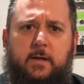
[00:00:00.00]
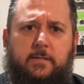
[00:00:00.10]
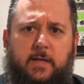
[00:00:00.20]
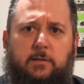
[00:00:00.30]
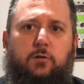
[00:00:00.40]

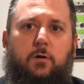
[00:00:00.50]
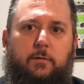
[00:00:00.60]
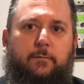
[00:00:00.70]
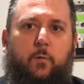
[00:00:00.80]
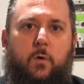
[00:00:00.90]
they
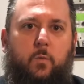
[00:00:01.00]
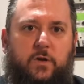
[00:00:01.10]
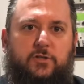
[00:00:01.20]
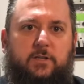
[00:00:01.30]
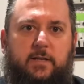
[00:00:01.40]
look for
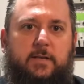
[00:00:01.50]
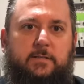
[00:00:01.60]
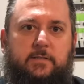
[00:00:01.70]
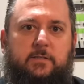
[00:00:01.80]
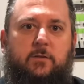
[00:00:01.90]
wish
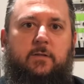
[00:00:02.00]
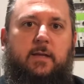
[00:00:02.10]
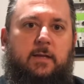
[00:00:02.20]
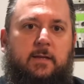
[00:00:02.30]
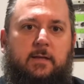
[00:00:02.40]
lists so
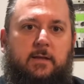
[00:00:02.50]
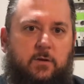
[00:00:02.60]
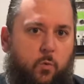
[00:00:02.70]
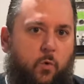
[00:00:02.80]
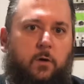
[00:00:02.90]
they
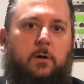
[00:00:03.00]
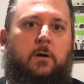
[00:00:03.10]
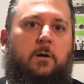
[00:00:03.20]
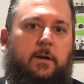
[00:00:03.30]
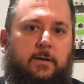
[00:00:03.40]
can
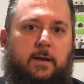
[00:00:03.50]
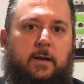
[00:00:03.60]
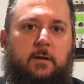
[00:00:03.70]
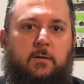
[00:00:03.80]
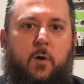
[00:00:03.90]
order
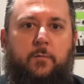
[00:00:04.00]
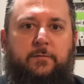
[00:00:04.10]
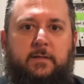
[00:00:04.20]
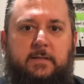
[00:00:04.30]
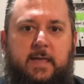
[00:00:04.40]
and
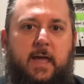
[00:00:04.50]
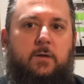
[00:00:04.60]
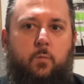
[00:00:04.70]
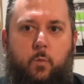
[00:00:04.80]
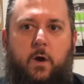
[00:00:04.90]
hopefully
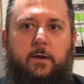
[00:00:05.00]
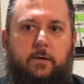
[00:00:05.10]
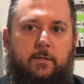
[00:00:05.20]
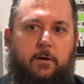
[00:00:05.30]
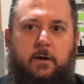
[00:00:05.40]
get what
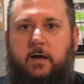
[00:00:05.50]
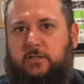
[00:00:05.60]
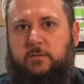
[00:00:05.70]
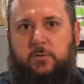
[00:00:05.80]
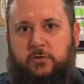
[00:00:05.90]
their
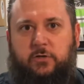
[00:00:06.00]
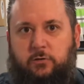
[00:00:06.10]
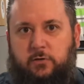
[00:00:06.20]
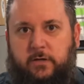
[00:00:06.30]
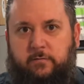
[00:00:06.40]
customers are
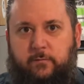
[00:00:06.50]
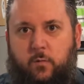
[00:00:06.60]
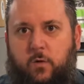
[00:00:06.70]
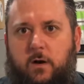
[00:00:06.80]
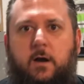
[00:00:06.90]
looking
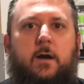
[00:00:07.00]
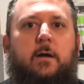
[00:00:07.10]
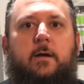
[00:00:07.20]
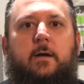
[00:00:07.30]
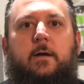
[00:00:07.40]
for.
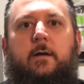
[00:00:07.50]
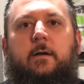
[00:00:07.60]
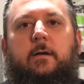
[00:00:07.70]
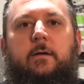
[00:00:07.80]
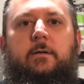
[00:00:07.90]

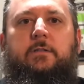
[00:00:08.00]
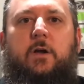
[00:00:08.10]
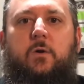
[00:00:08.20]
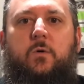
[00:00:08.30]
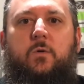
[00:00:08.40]

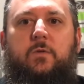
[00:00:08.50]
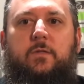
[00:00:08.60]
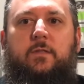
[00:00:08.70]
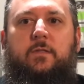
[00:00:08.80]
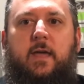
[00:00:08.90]
So
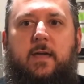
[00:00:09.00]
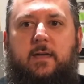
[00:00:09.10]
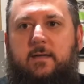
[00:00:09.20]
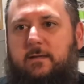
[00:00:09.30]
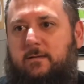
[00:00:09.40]

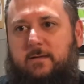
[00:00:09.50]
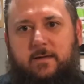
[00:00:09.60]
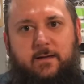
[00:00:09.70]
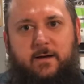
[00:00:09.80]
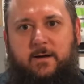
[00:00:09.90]
they
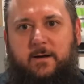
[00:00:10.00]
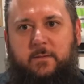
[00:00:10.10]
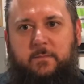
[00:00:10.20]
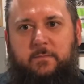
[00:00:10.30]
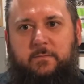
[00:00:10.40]

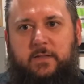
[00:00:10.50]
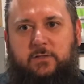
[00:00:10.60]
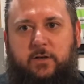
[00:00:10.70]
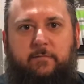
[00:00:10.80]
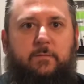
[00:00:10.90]

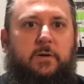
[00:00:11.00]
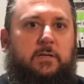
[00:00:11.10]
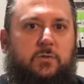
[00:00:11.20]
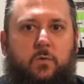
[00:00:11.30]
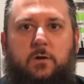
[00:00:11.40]
took
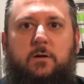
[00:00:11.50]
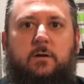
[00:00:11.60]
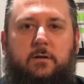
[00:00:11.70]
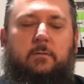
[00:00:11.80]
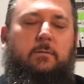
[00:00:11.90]
everybody's
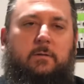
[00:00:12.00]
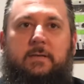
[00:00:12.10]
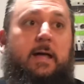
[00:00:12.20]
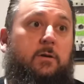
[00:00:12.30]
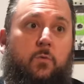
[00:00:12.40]
order,
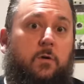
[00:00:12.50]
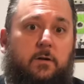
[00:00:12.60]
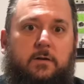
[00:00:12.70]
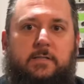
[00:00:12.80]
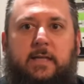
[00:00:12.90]
not an
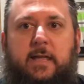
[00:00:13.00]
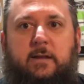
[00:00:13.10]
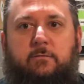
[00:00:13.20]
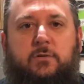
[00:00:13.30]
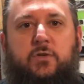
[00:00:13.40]
order because they
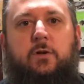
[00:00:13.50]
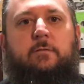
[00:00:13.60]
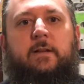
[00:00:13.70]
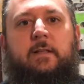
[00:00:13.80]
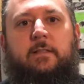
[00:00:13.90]
can't
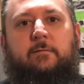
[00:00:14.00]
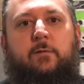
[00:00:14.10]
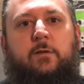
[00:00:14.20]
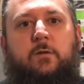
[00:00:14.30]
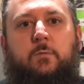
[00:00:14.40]
reserve anything
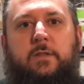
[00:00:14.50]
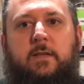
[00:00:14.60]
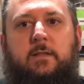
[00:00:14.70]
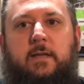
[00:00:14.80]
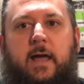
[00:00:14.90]
for you, but
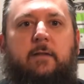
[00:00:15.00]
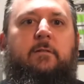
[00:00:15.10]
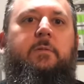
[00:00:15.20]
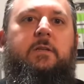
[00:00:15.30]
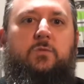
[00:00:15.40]
they got
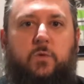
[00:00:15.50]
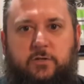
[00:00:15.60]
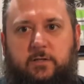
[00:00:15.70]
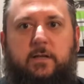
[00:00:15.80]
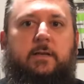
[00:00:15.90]
everybody's
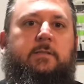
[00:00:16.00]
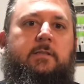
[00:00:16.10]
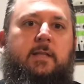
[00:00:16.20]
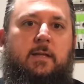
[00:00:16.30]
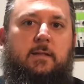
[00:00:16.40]
wish
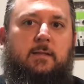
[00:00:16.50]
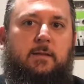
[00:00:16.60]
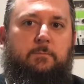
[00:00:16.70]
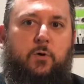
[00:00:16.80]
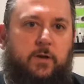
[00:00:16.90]
list.
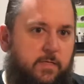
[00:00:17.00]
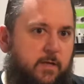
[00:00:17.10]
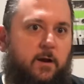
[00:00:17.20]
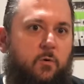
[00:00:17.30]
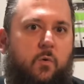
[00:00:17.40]
They put in
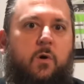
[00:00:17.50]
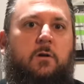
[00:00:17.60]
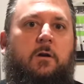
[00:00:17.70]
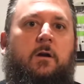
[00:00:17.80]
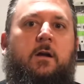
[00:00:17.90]
their
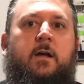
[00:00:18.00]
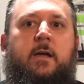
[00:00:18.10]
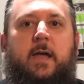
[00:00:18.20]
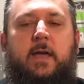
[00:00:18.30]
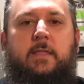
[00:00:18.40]
order,
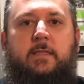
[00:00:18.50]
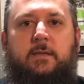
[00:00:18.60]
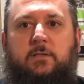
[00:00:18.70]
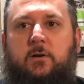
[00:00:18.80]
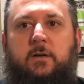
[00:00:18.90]
and then they
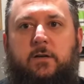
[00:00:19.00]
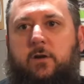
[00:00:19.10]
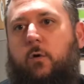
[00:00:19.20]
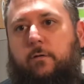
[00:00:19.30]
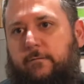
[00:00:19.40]
started
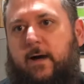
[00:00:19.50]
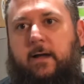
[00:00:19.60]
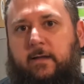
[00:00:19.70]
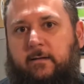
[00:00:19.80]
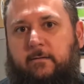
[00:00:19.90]

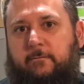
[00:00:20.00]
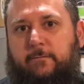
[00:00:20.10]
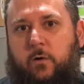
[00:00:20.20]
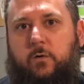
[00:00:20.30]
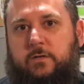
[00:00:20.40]
notifying
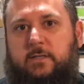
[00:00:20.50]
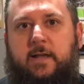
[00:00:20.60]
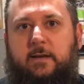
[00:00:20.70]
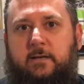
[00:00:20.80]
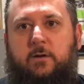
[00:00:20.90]
folks
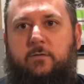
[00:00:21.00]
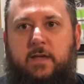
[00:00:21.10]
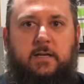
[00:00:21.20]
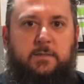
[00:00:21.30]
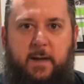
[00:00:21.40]
that,
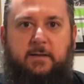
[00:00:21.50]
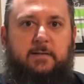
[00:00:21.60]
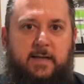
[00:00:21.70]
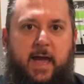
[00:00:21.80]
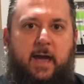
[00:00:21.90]
they
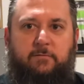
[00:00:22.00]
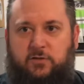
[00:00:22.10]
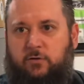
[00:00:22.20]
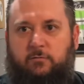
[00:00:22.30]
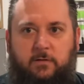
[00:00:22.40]
expected to have
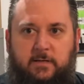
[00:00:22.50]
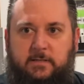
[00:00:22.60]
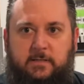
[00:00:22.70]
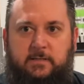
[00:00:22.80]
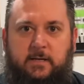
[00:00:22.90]
certain
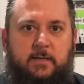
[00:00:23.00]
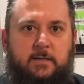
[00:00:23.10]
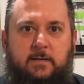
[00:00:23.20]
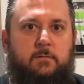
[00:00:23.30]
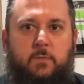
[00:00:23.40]
releases in,
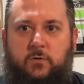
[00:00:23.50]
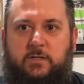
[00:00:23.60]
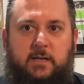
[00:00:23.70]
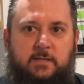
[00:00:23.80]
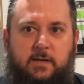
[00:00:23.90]
and in
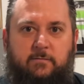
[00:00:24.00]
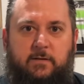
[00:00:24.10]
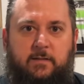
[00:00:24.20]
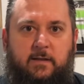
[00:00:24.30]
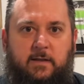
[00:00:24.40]
most cases
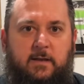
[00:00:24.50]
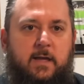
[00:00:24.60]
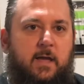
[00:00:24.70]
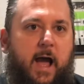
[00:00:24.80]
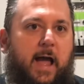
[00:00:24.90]
everything. And
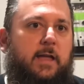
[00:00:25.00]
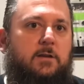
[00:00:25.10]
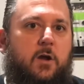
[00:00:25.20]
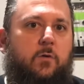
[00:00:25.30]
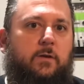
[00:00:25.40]
I
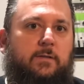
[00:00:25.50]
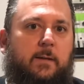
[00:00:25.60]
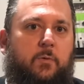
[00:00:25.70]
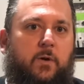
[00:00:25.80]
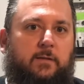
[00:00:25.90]
had known at
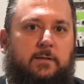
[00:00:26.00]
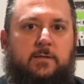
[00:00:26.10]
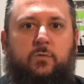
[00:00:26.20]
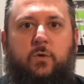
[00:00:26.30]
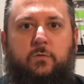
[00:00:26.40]
that point that
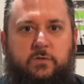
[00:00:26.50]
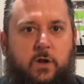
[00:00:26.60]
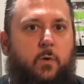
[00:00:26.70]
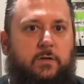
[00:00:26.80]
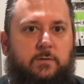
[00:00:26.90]
this one was
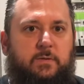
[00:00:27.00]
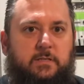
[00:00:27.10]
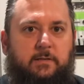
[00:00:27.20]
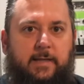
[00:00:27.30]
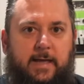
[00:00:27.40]
going to be
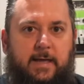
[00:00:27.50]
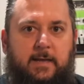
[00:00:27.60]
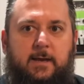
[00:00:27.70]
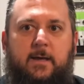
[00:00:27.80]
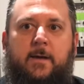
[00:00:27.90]

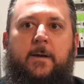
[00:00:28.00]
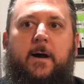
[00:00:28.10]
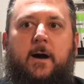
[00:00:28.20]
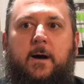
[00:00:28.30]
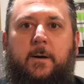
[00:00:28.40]
delayed.
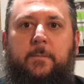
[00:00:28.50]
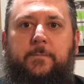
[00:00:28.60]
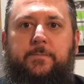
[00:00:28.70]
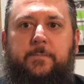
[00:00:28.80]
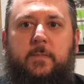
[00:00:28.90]

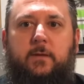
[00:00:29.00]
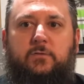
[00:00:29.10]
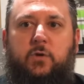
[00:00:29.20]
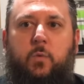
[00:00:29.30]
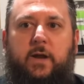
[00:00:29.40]

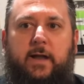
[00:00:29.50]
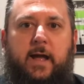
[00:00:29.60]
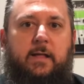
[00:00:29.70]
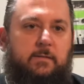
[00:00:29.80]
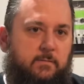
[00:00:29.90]
So when I
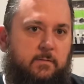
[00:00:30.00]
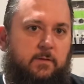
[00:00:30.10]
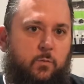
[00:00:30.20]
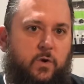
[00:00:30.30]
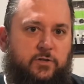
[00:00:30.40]
got
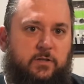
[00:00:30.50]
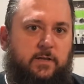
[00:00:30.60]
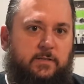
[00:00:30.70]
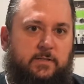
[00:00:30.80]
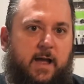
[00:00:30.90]
the wish
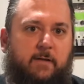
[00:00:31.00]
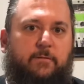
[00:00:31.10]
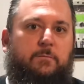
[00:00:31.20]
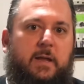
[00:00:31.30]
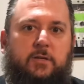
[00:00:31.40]
list
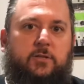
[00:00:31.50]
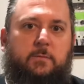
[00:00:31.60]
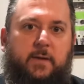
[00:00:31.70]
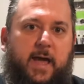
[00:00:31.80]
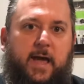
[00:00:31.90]

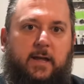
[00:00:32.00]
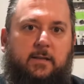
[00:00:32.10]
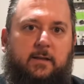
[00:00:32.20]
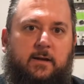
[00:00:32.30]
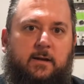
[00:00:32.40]
confirmation
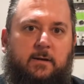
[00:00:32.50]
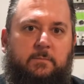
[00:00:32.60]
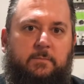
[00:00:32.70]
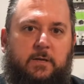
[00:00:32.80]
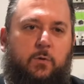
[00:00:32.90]
back,
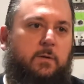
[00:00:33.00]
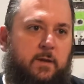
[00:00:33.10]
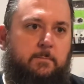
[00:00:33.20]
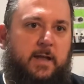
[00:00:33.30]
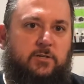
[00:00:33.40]

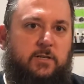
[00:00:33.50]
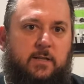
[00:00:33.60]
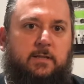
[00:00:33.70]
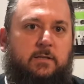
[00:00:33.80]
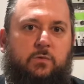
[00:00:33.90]
it mentioned
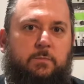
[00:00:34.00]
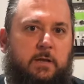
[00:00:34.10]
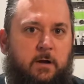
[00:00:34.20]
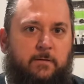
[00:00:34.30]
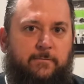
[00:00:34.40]
that this would
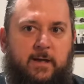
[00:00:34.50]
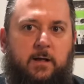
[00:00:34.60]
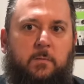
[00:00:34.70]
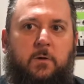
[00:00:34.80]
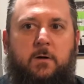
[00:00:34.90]
be
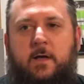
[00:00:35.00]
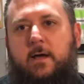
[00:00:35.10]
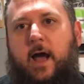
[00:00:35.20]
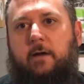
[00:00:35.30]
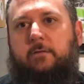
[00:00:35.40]
unavailable.
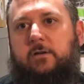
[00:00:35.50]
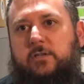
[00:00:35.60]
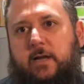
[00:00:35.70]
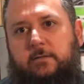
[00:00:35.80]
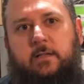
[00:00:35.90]
I
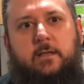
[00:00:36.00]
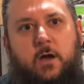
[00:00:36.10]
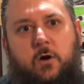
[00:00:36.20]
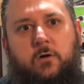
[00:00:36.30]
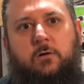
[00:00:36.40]
reached out to the
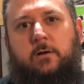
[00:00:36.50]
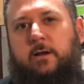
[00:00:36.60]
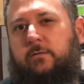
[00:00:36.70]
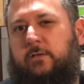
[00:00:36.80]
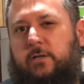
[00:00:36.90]
owner and
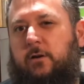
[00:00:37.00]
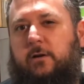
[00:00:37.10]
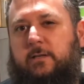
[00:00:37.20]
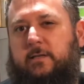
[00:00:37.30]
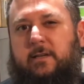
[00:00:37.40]
I was just
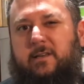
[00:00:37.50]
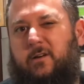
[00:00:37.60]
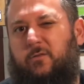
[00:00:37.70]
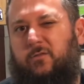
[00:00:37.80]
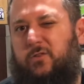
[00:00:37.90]
curious,
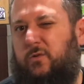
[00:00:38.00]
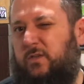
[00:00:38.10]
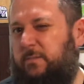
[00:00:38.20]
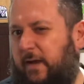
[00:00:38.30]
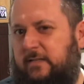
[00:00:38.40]
do you
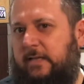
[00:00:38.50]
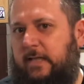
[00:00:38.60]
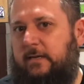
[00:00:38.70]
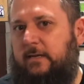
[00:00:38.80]
expect to get it